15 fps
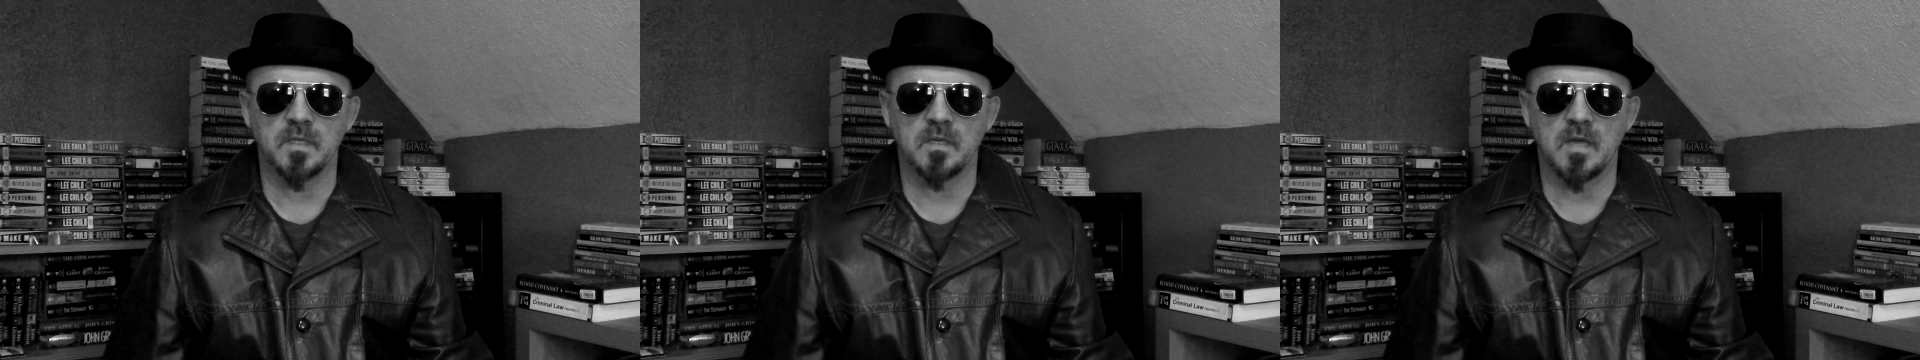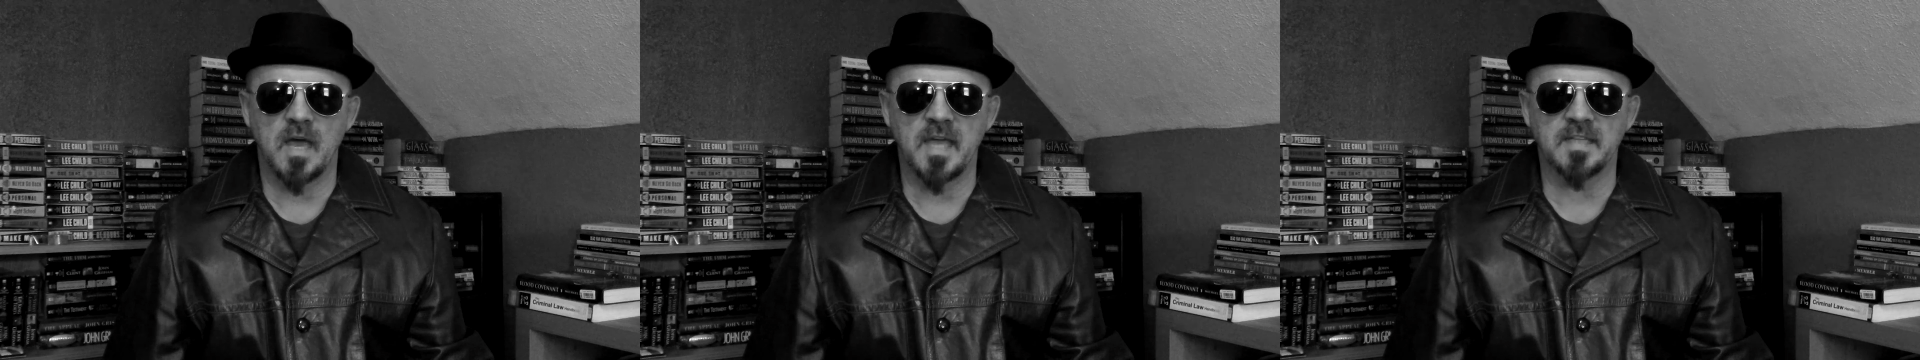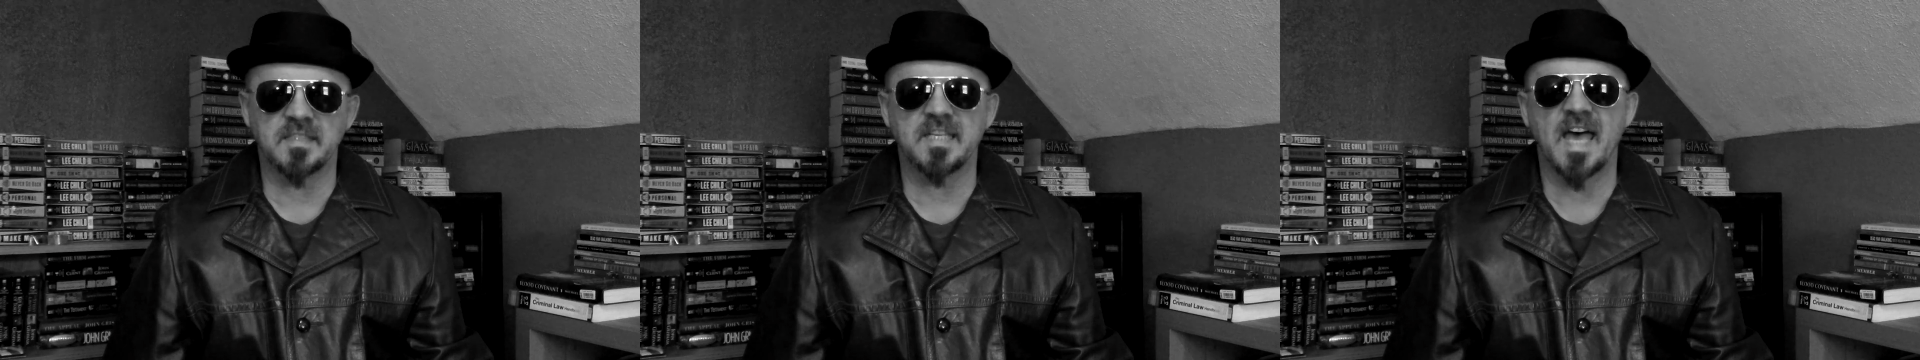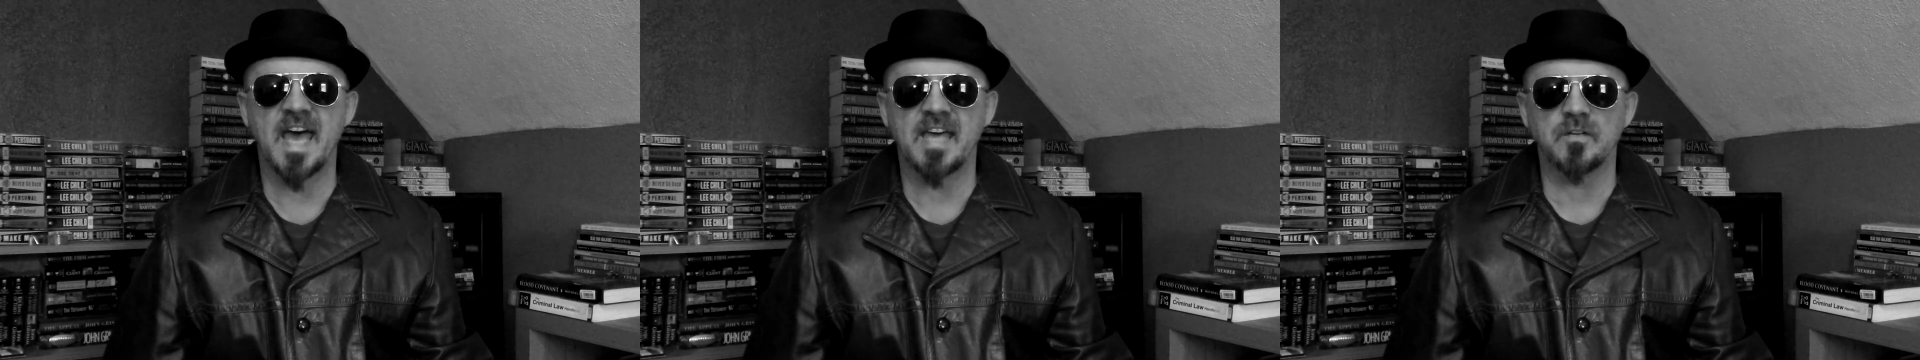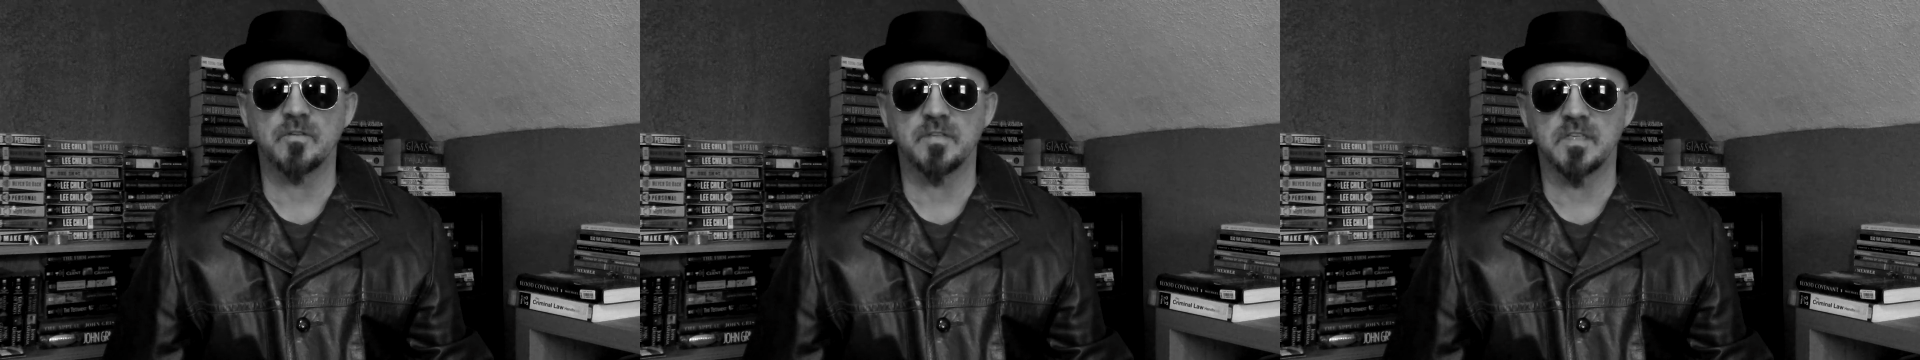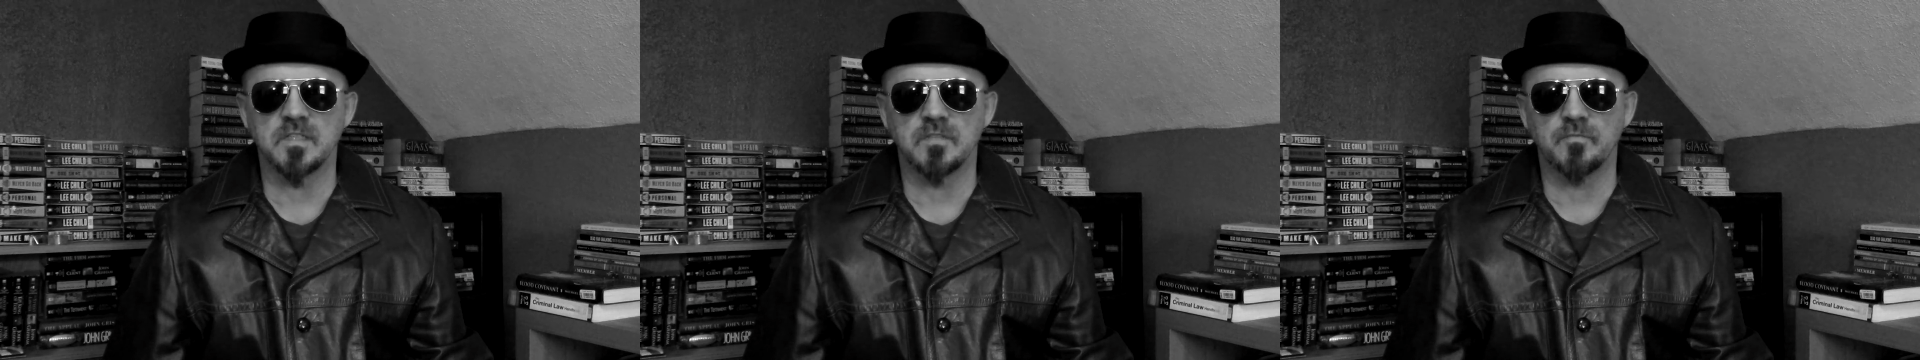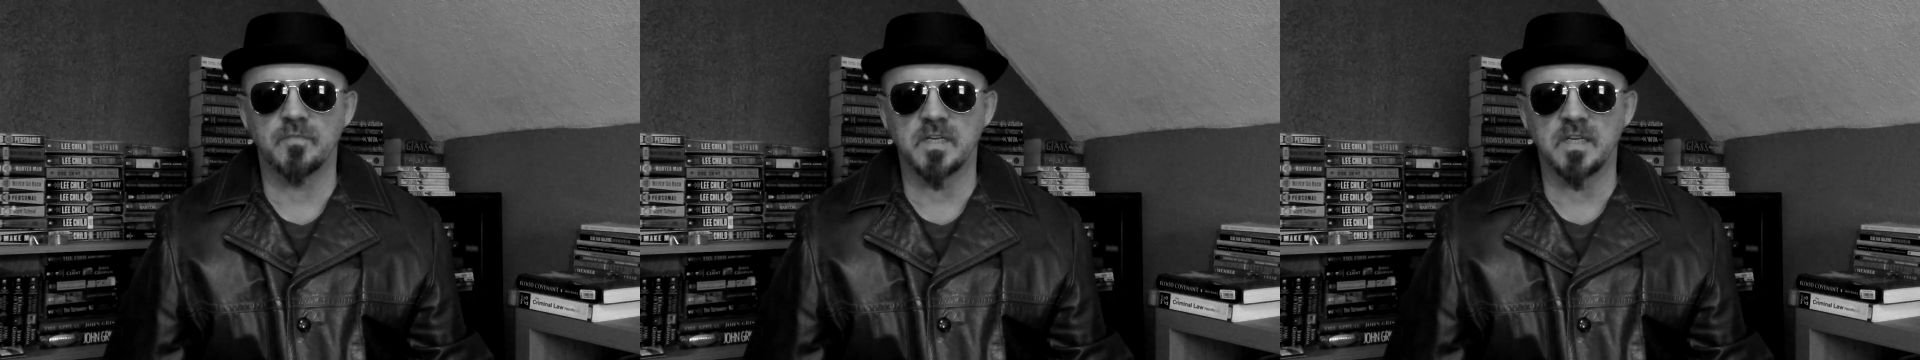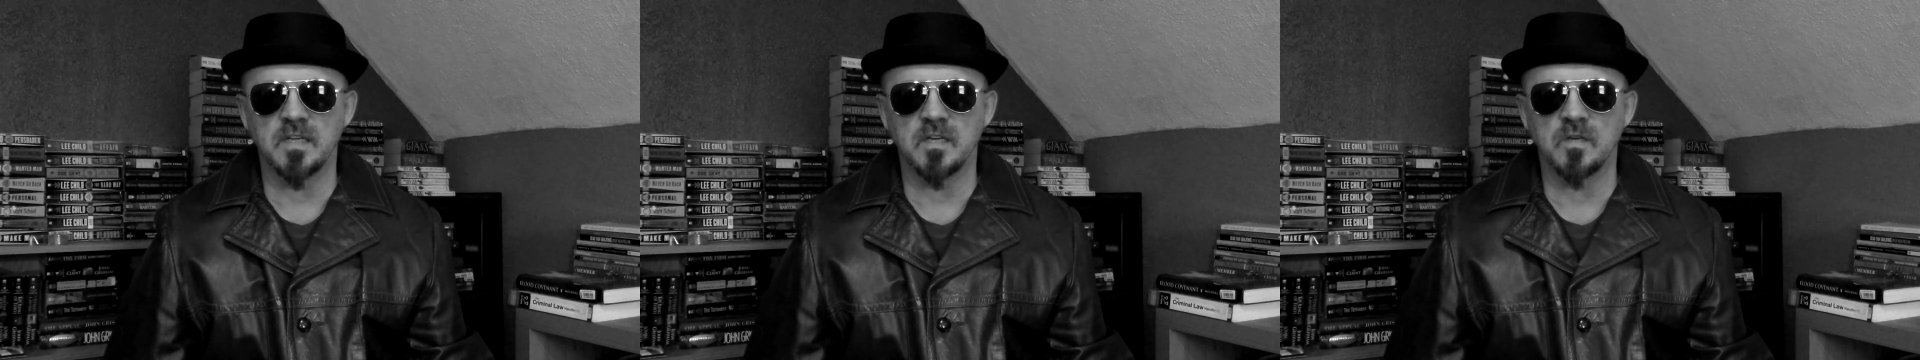I entitled this
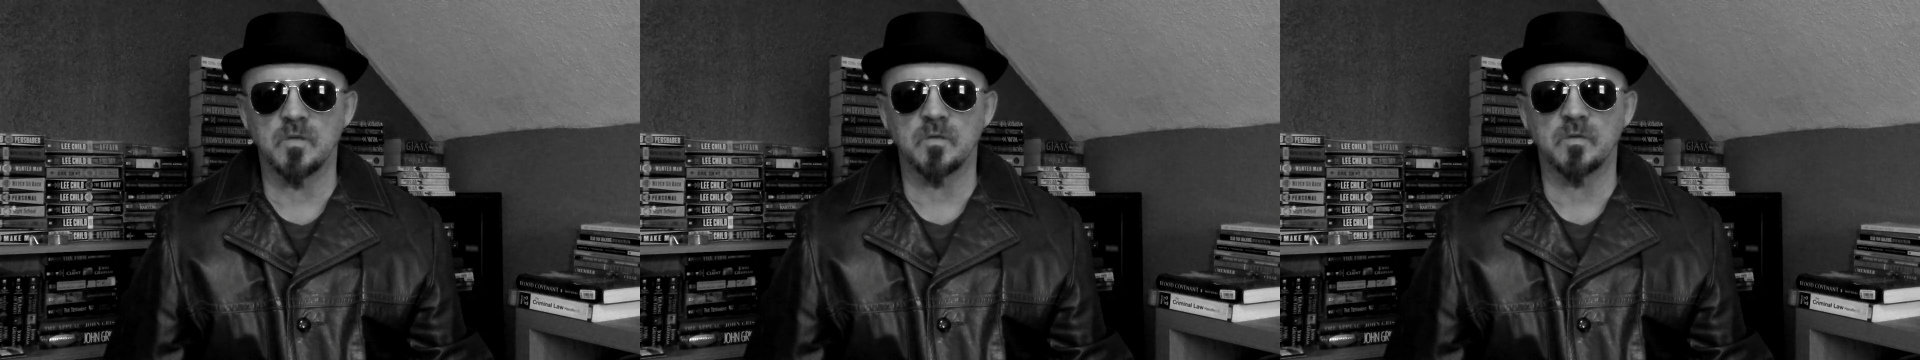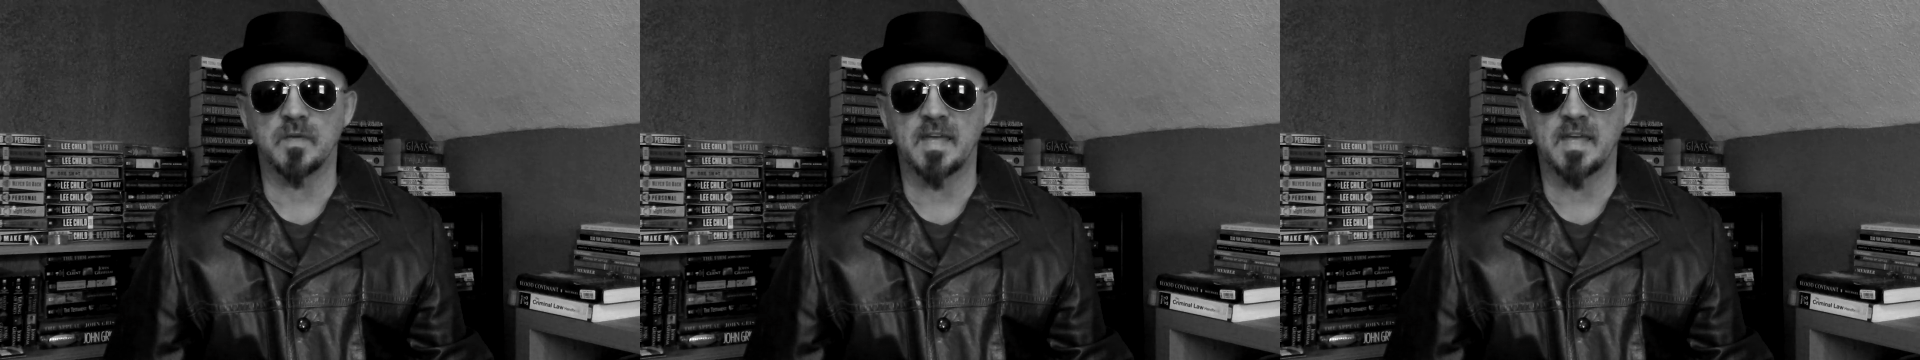video